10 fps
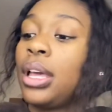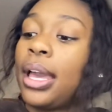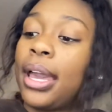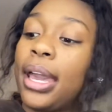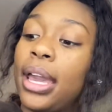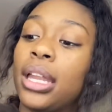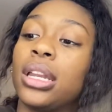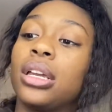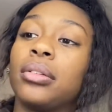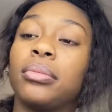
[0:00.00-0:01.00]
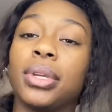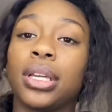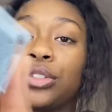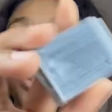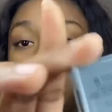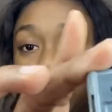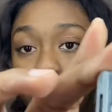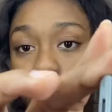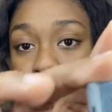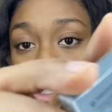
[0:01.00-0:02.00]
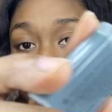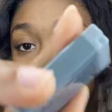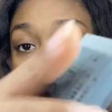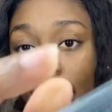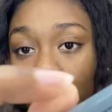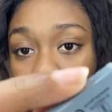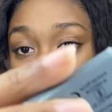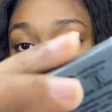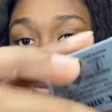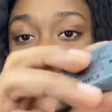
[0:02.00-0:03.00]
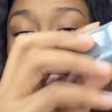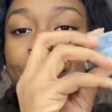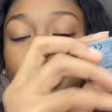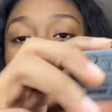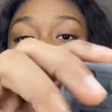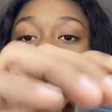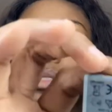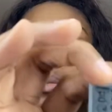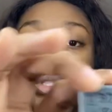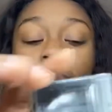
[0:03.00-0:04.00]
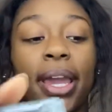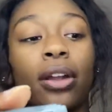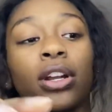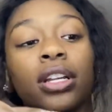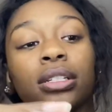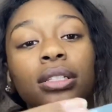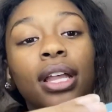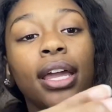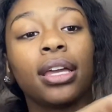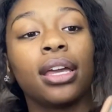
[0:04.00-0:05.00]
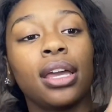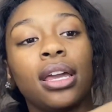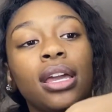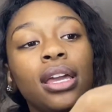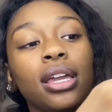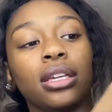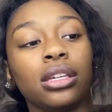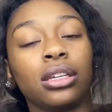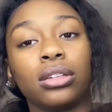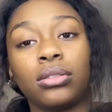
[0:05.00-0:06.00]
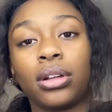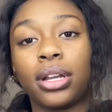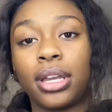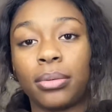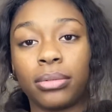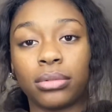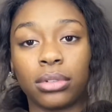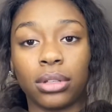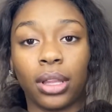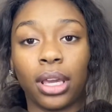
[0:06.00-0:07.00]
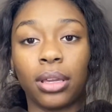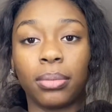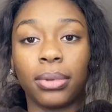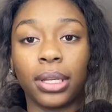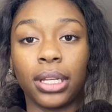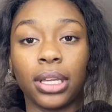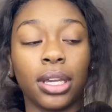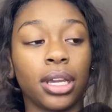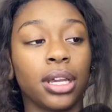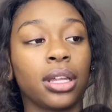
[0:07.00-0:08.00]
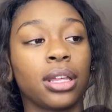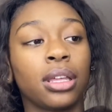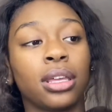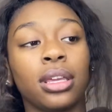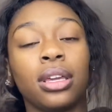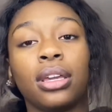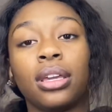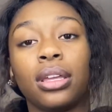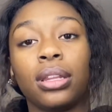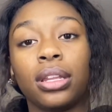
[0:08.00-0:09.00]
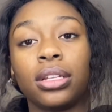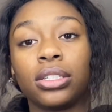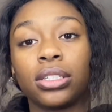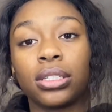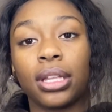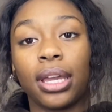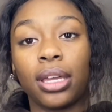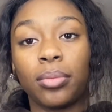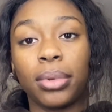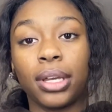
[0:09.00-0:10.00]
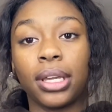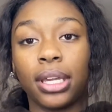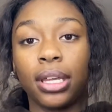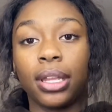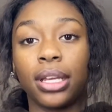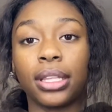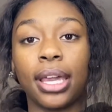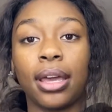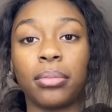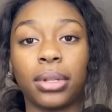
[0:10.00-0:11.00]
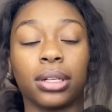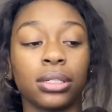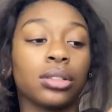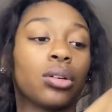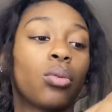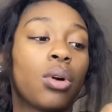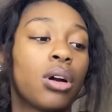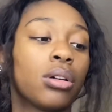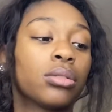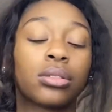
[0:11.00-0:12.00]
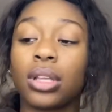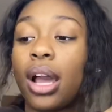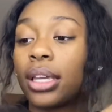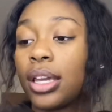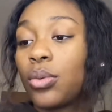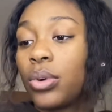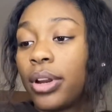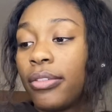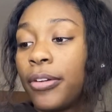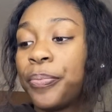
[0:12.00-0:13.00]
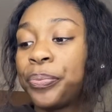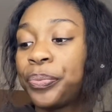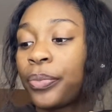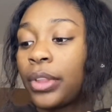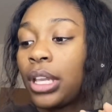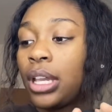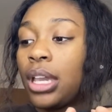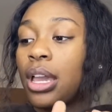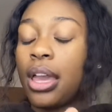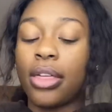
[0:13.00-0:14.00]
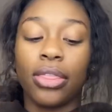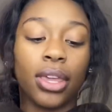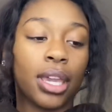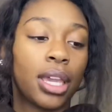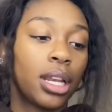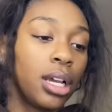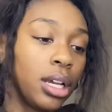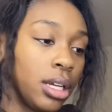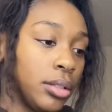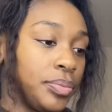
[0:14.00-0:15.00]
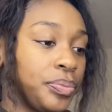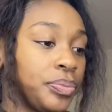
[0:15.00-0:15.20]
and because you need to charge your battery. So this is what the battery looks like. And you're able to like plug it in, and then it's just like plug in like that, plug it into a wall or socket, whatever. And then